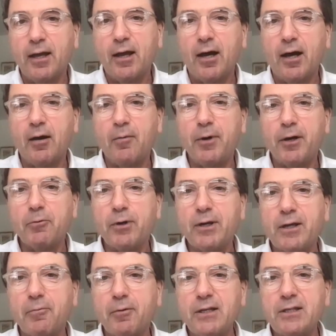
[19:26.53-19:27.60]
But
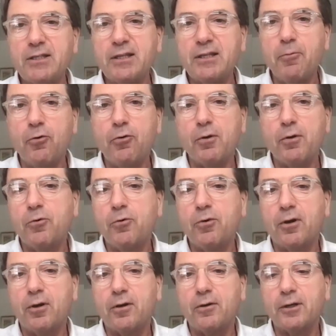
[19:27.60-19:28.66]
we see more and
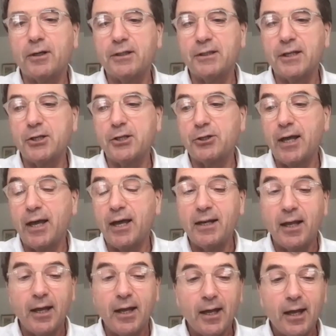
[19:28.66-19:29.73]
more organization,
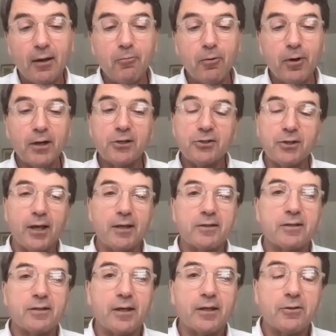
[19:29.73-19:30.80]
and where
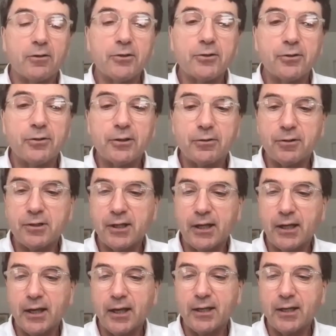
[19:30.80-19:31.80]
it's also interesting.